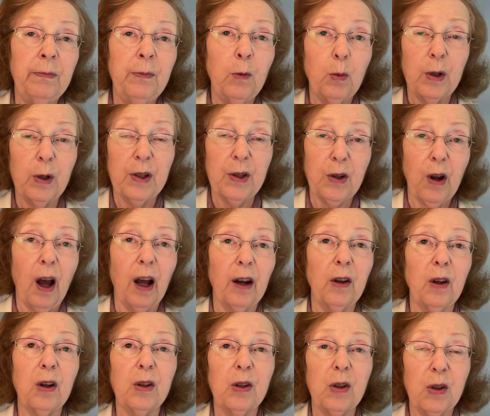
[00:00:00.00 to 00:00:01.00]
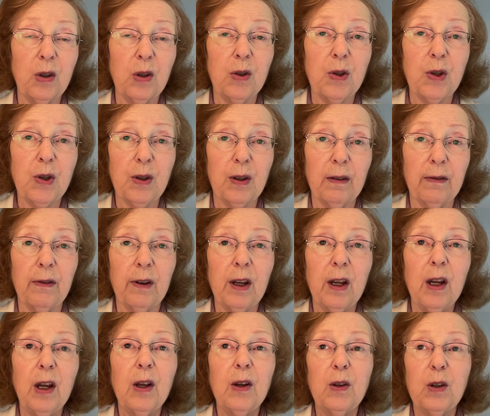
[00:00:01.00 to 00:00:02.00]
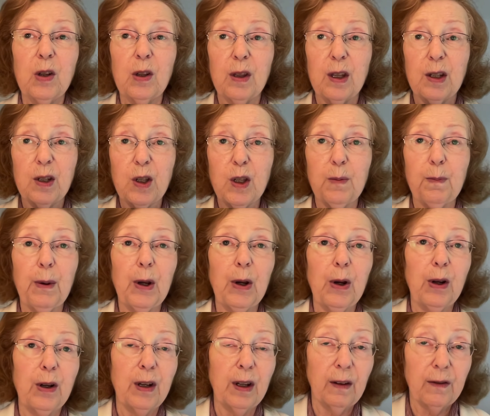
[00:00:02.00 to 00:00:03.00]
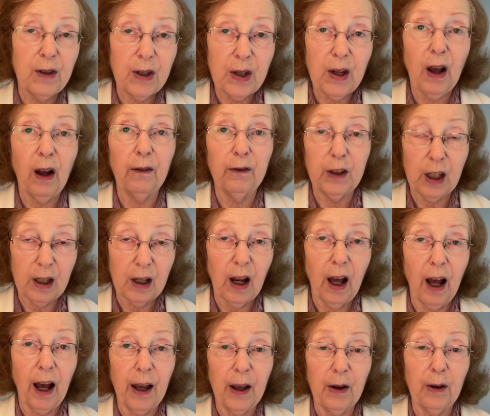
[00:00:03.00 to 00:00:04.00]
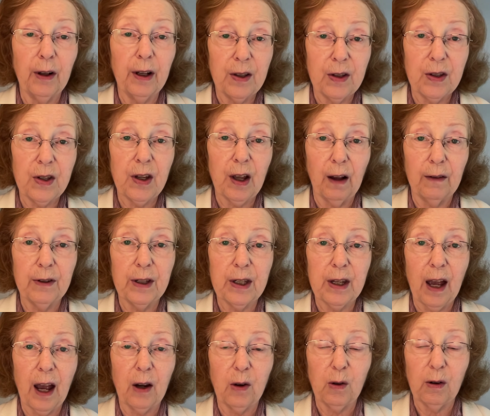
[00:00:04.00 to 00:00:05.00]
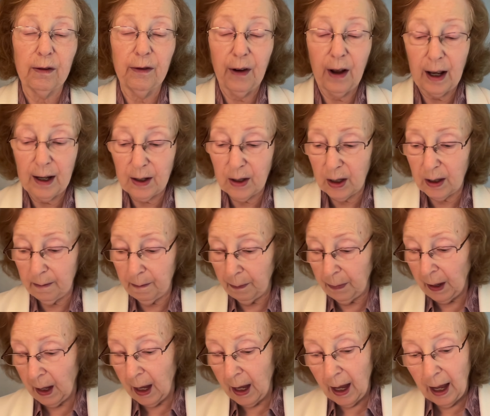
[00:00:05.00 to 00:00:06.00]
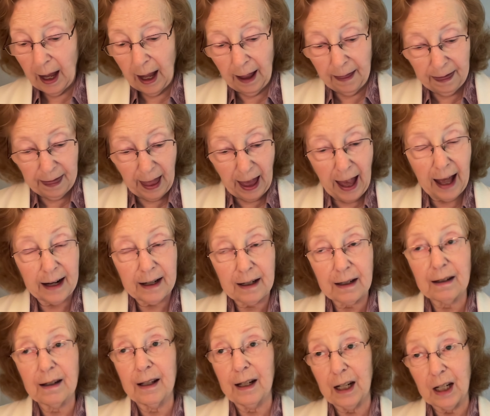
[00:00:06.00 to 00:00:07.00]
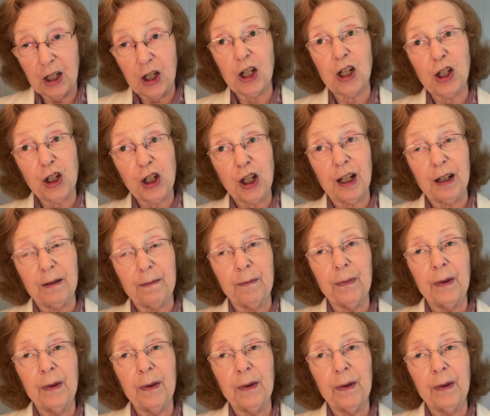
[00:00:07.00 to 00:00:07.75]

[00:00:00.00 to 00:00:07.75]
was not conducive to the spirit of self-denial and self-sacrifice. And that, in addition